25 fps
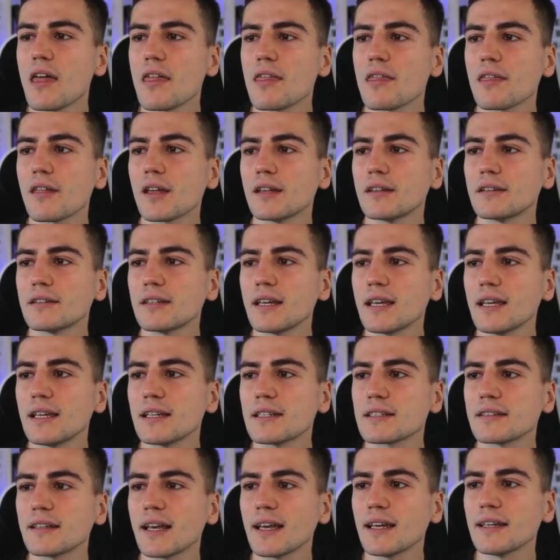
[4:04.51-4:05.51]
then
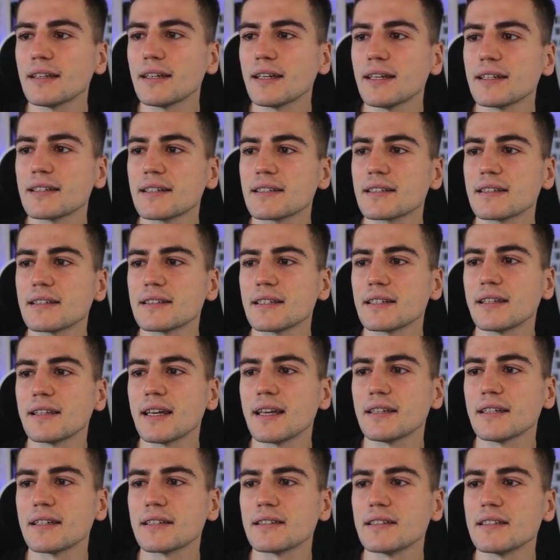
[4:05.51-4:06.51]
takes, knight takes, and then
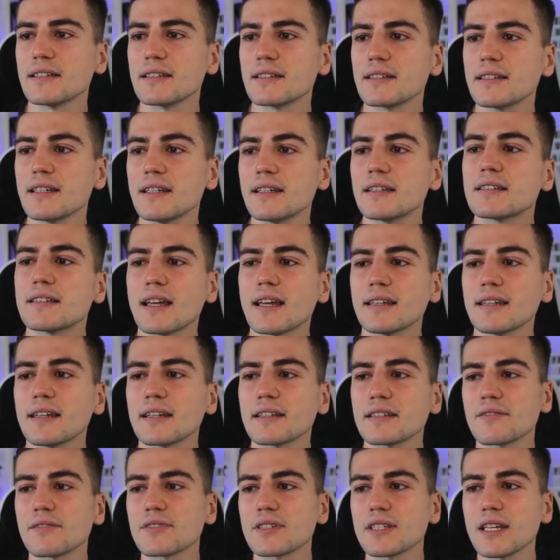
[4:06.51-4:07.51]
knight takes d6, knight
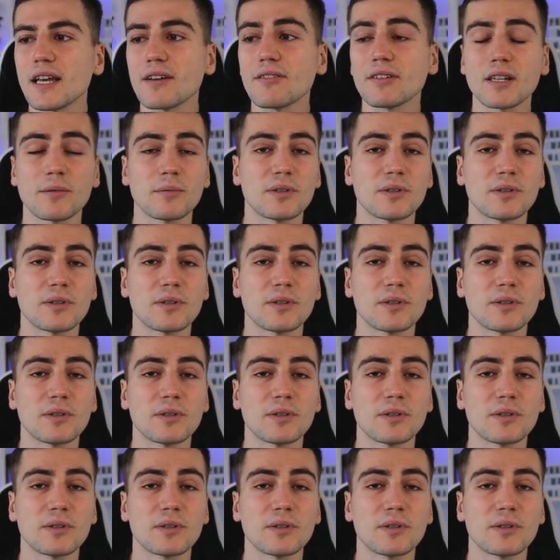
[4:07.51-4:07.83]
takes f7.